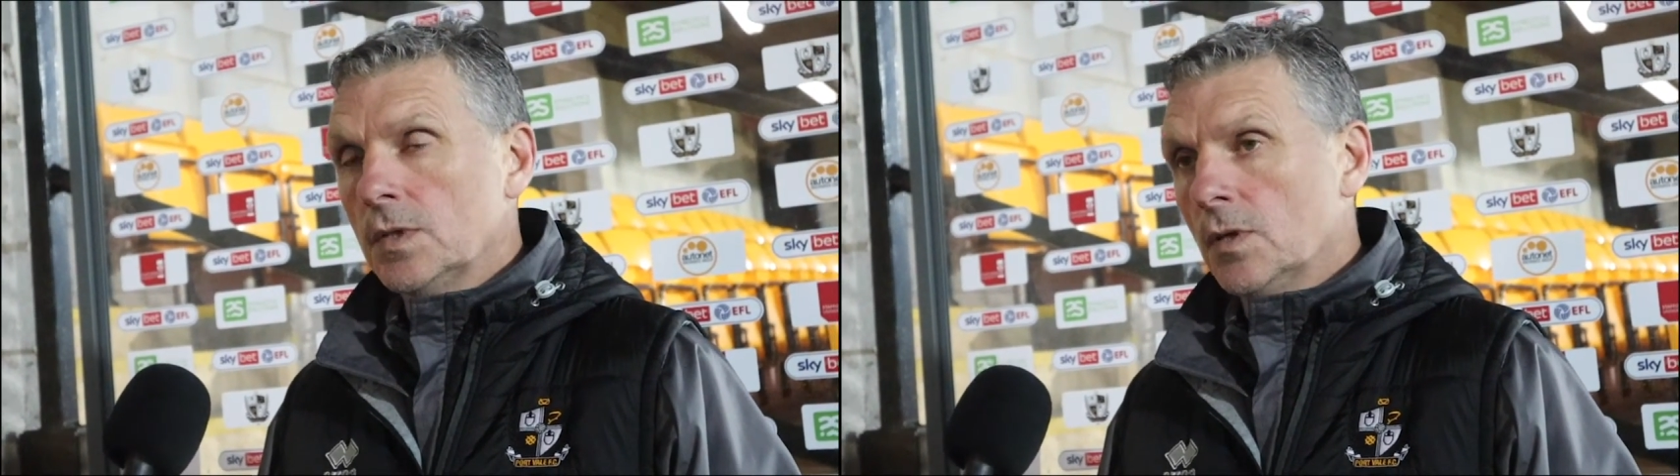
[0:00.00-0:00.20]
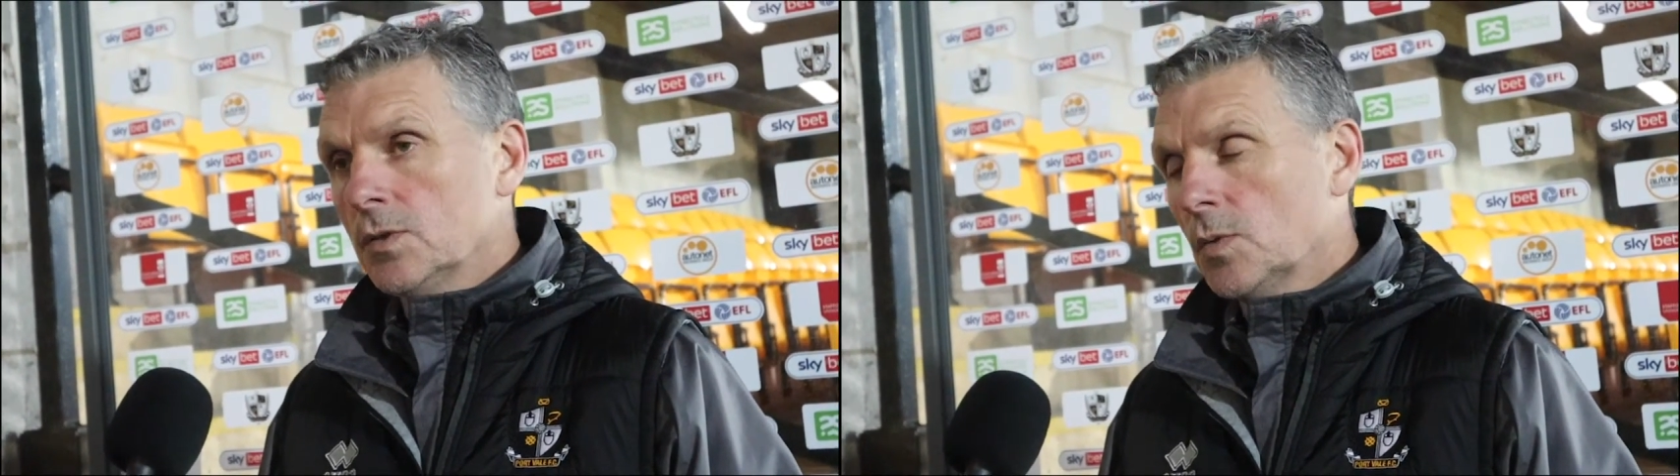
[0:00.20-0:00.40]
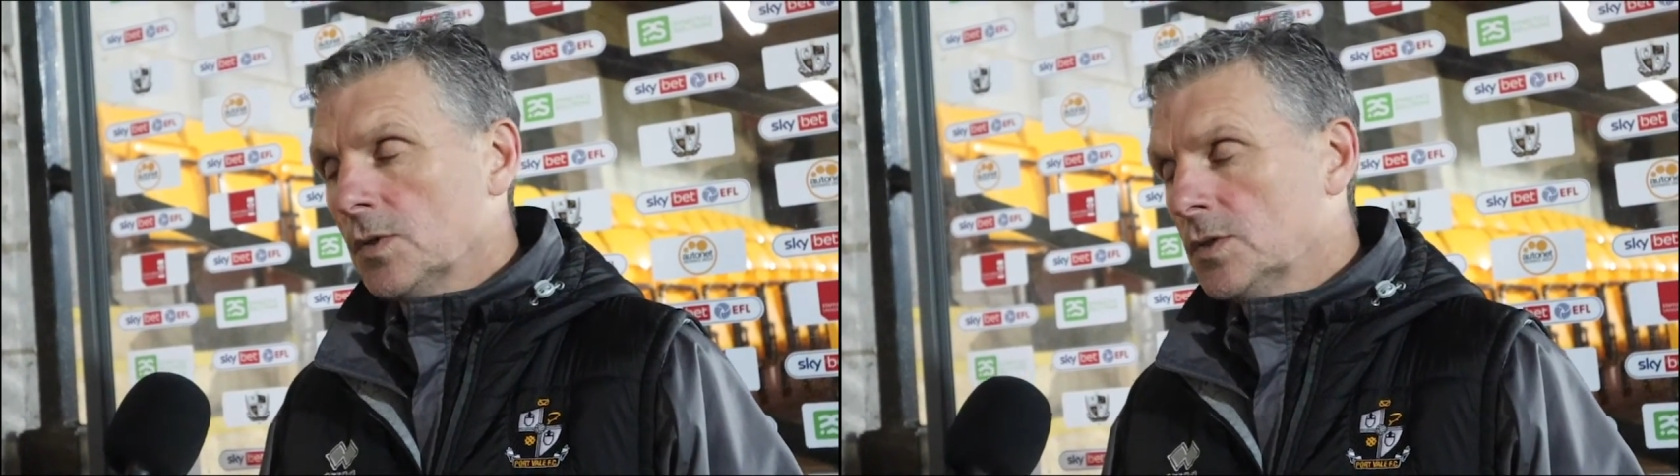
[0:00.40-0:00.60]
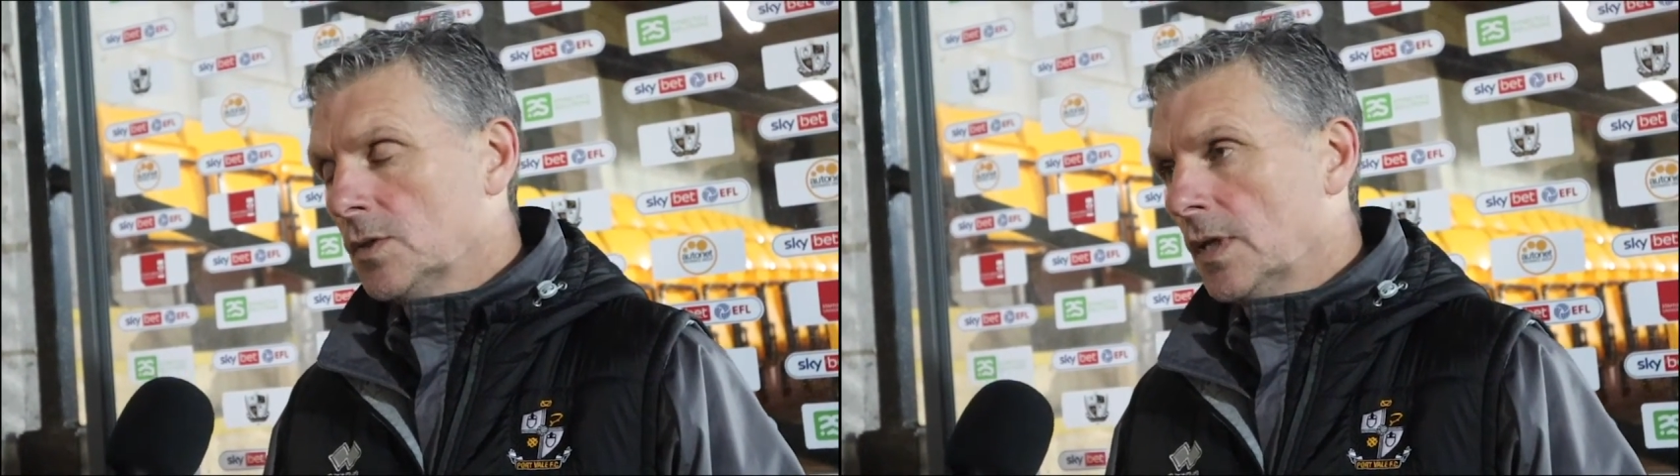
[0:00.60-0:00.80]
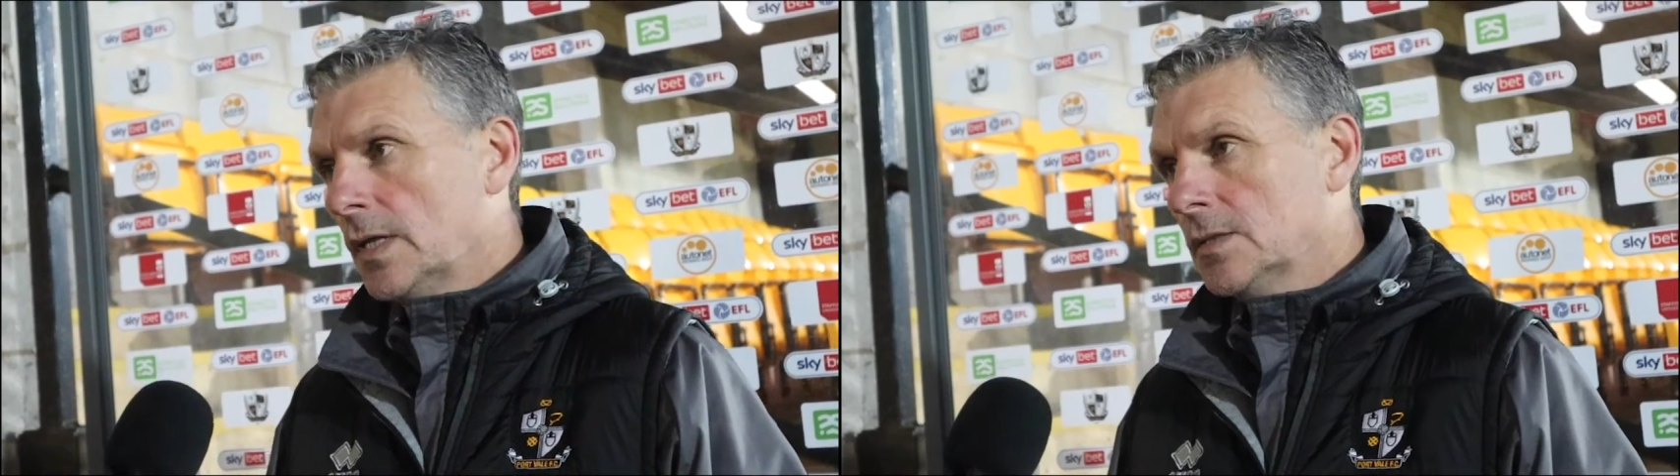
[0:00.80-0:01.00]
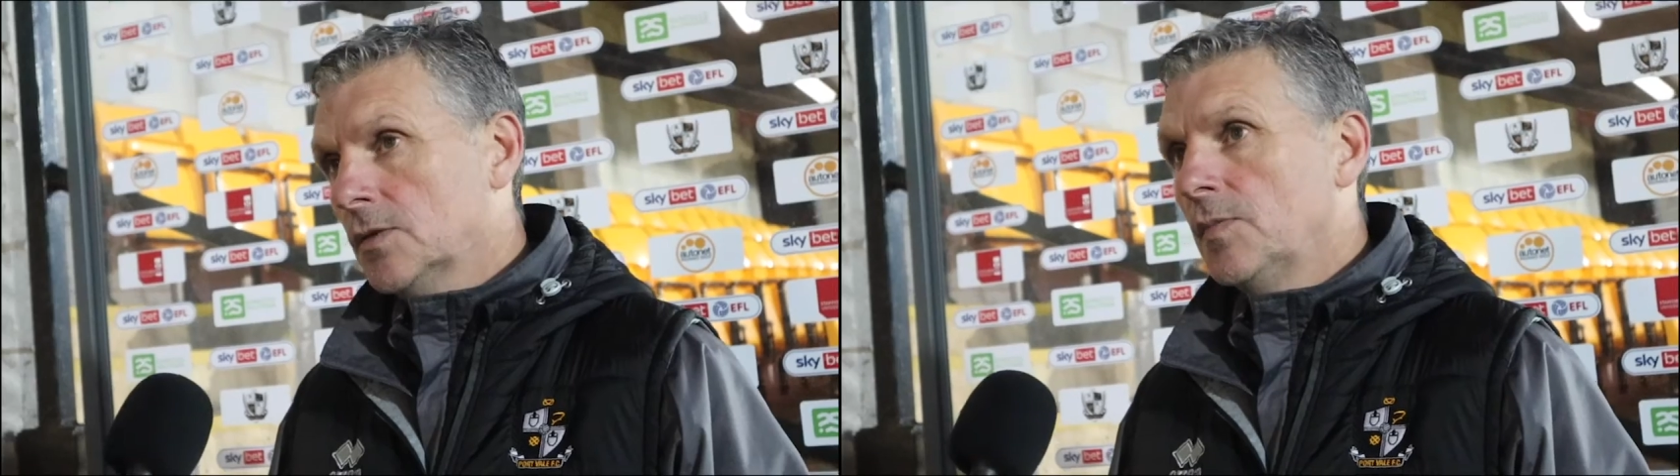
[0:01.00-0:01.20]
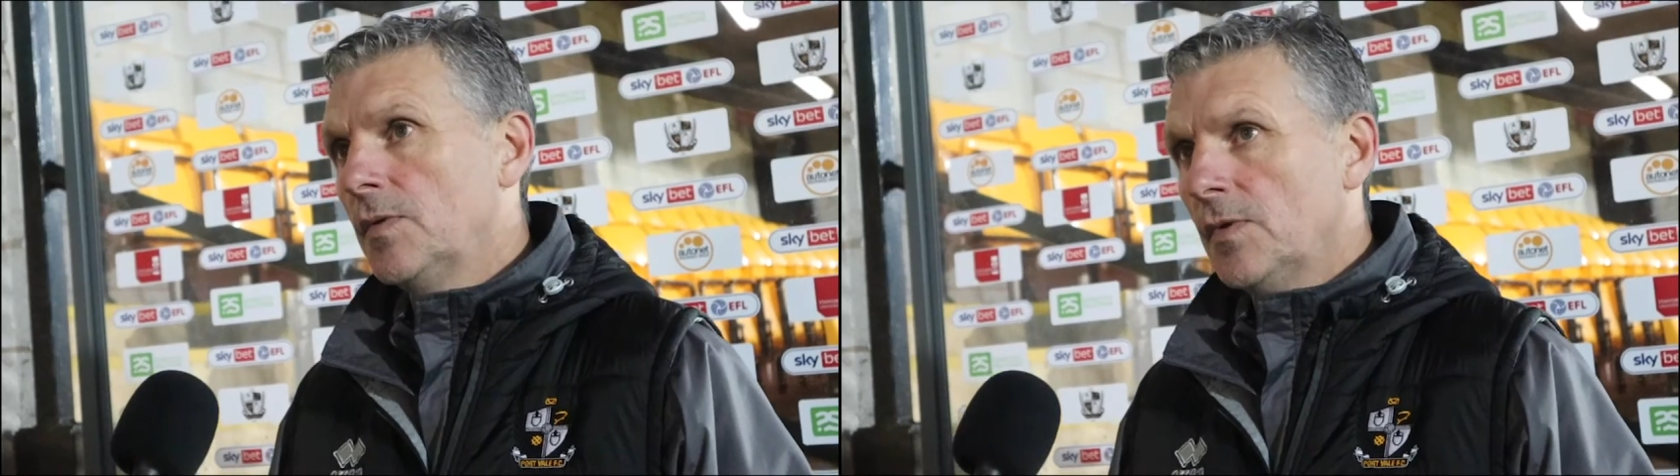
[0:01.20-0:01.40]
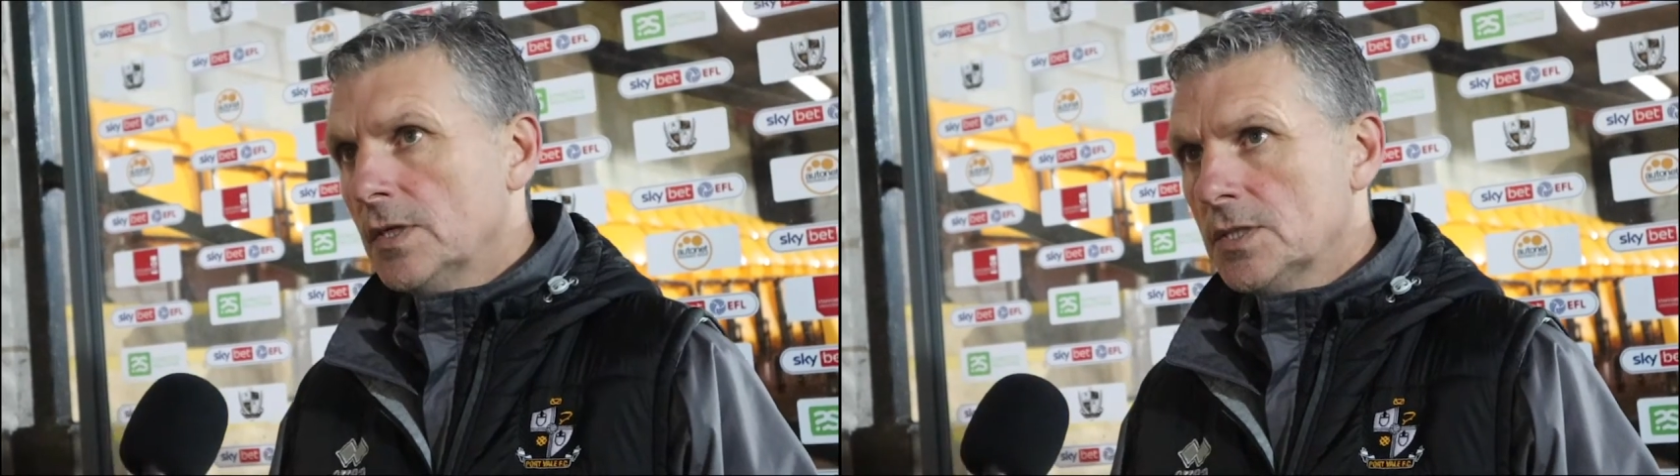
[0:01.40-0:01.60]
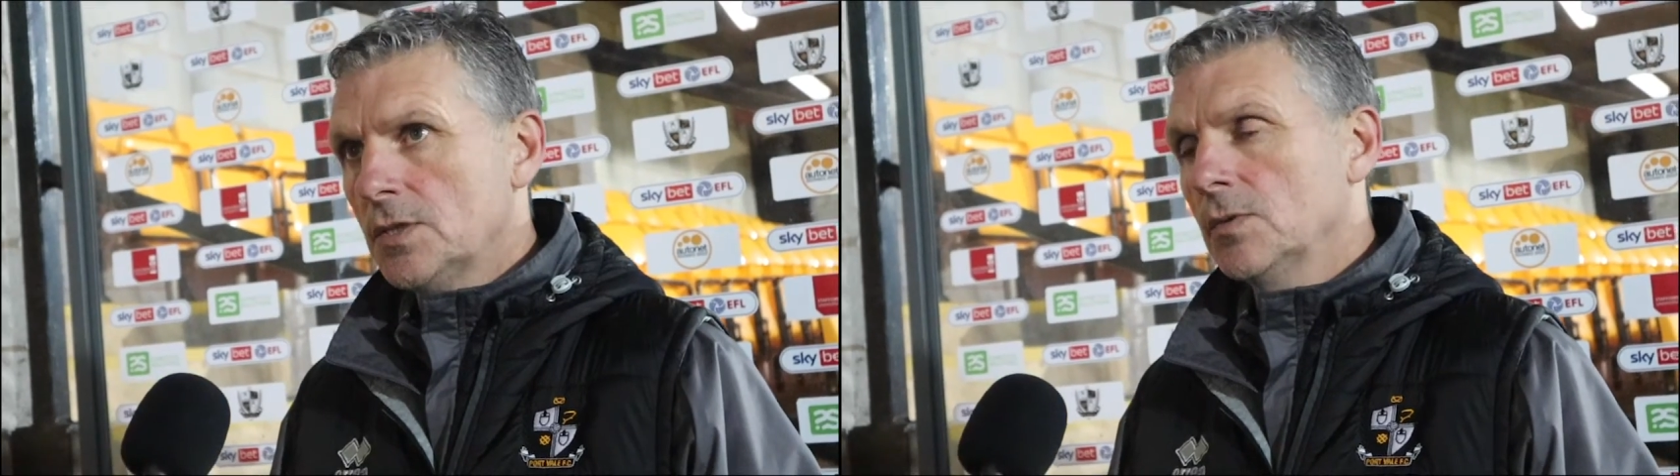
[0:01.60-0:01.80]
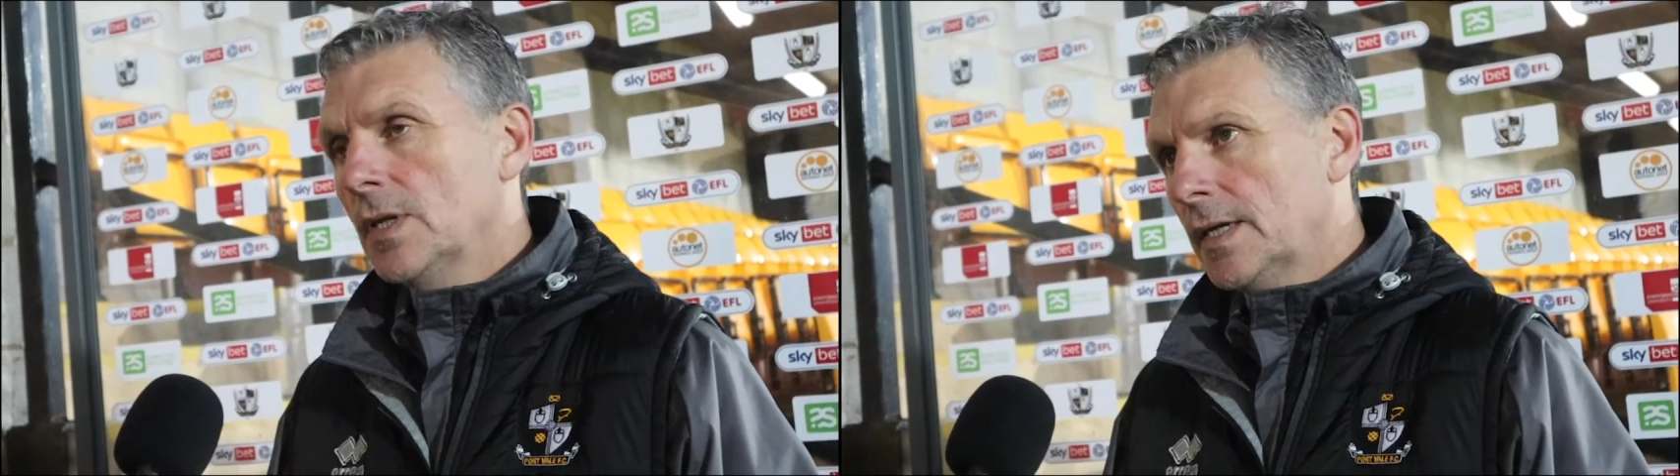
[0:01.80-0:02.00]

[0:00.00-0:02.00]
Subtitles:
There's one or two lads who've been rested up,